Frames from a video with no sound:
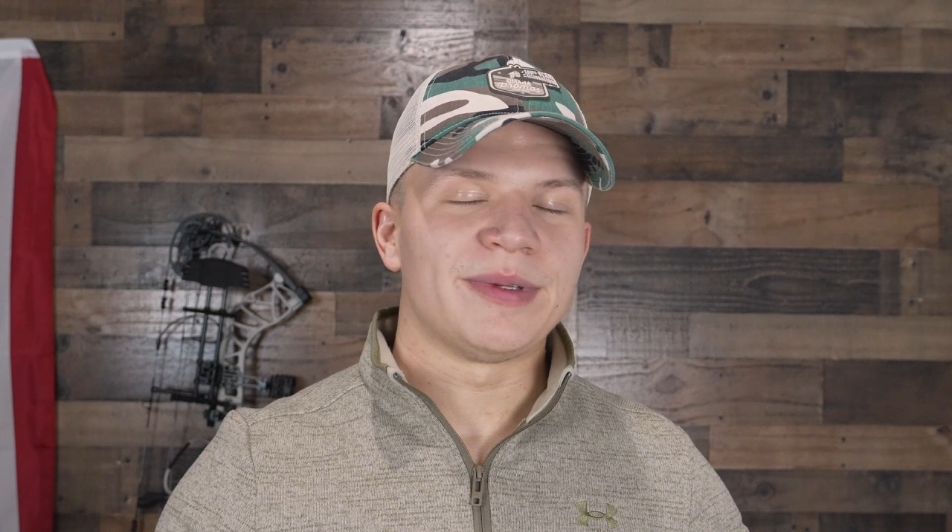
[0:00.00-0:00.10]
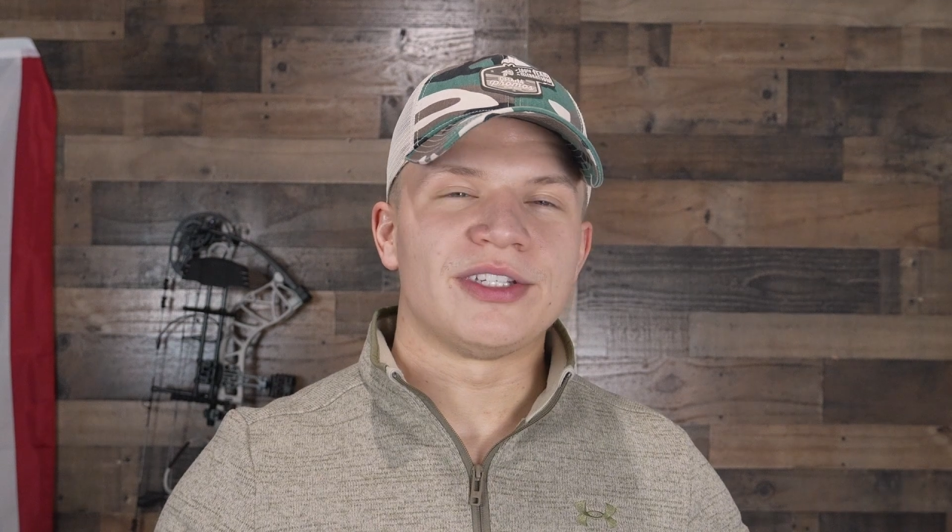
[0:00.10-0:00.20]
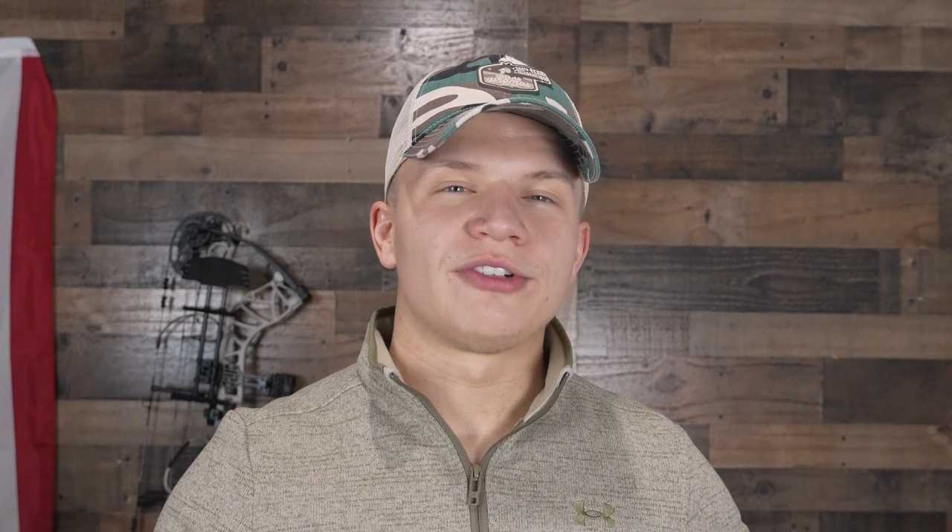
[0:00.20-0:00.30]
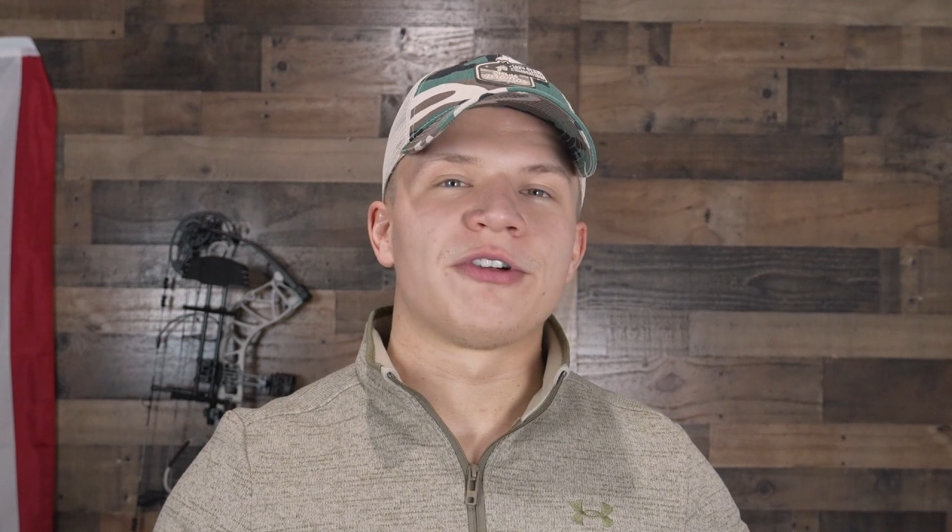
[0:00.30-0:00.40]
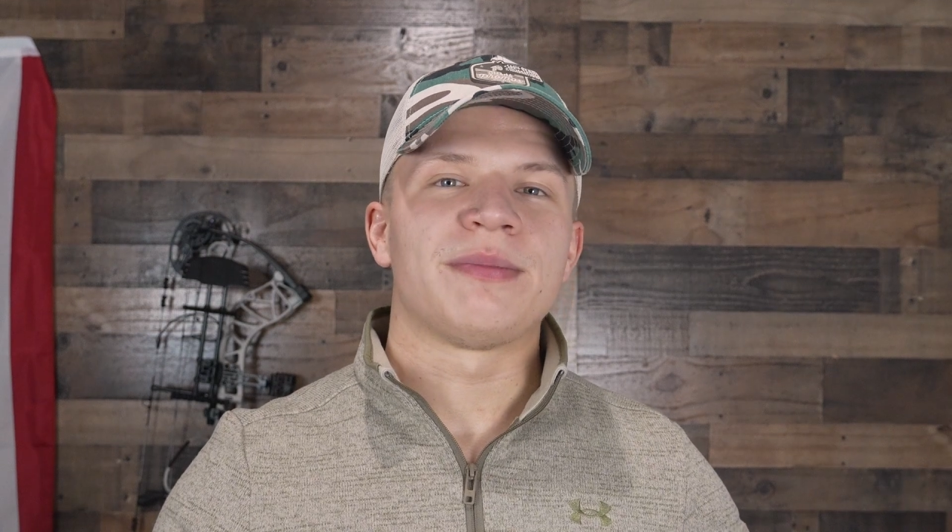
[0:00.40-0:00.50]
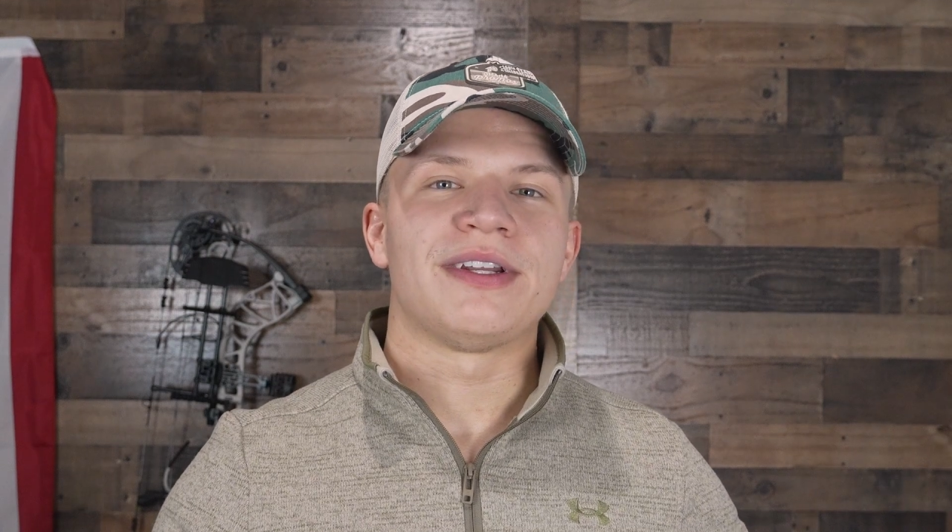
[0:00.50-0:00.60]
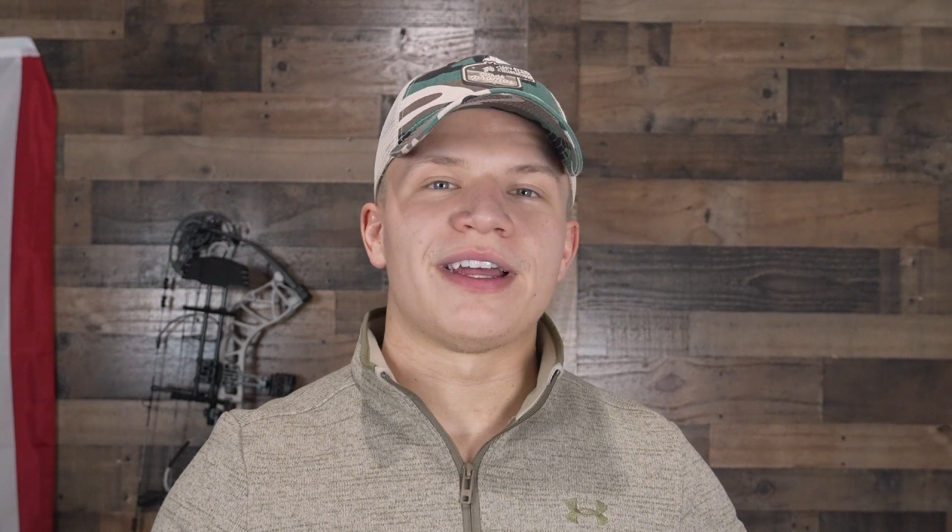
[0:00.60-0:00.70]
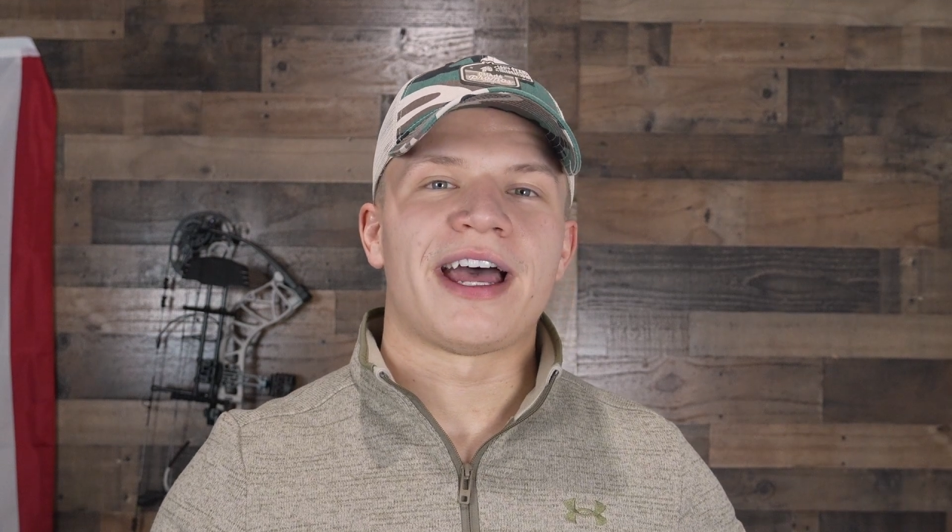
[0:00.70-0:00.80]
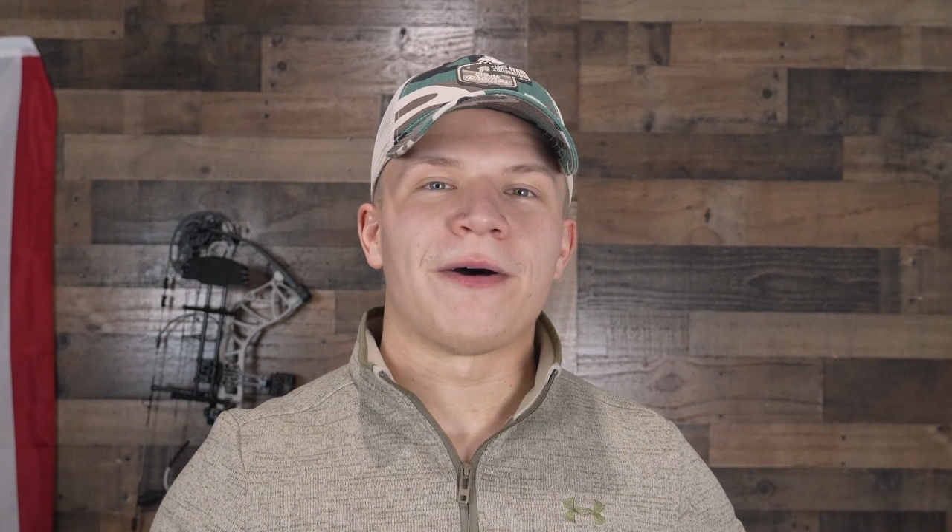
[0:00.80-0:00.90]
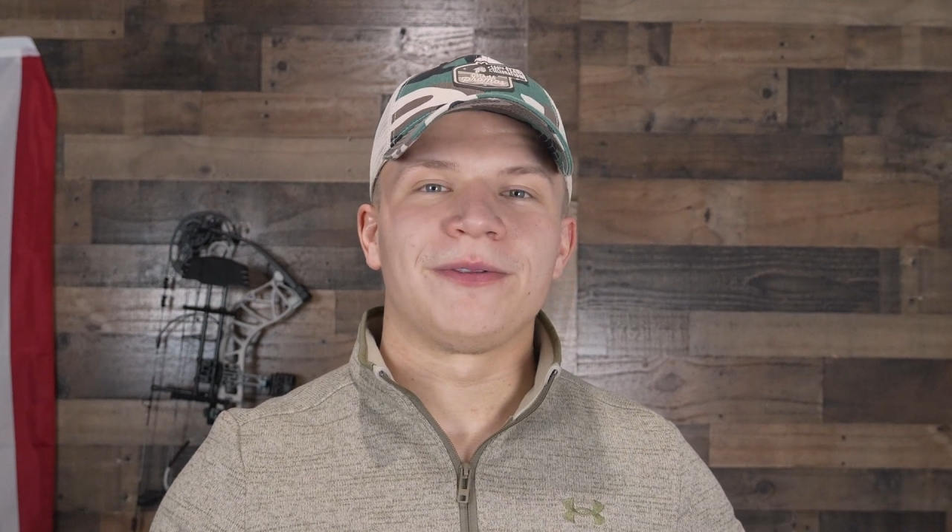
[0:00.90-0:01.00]
be stripping
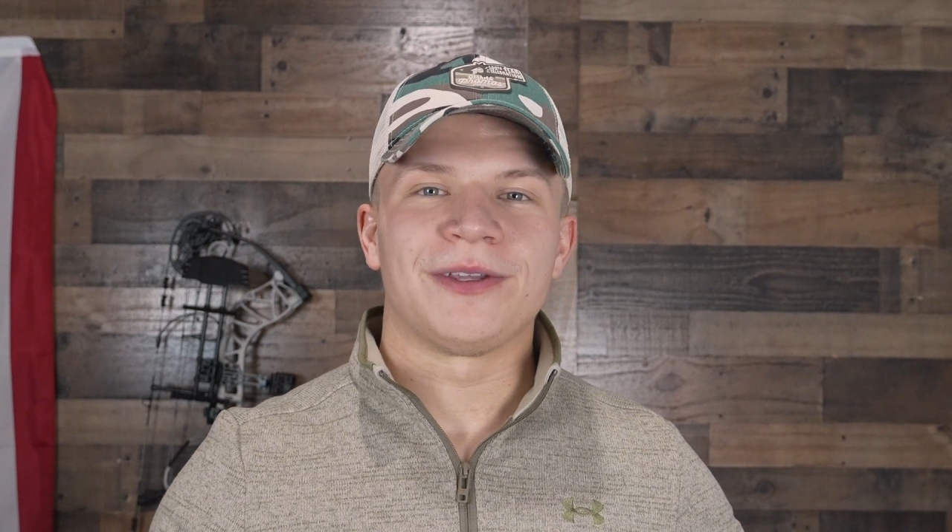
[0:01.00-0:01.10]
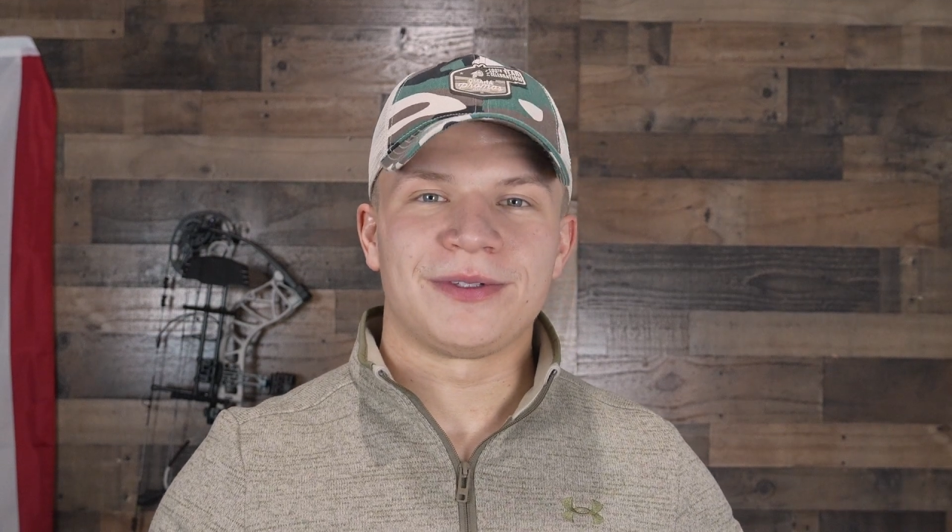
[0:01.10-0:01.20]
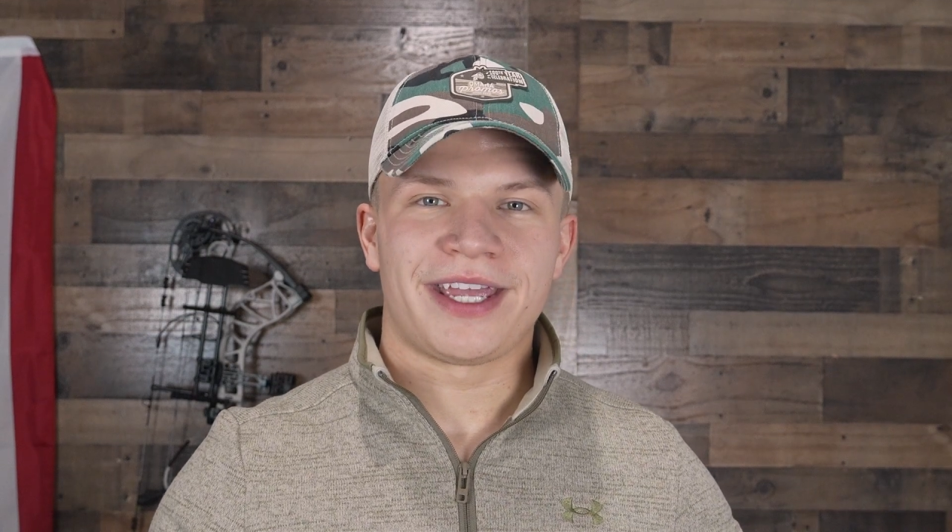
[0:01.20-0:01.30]
out those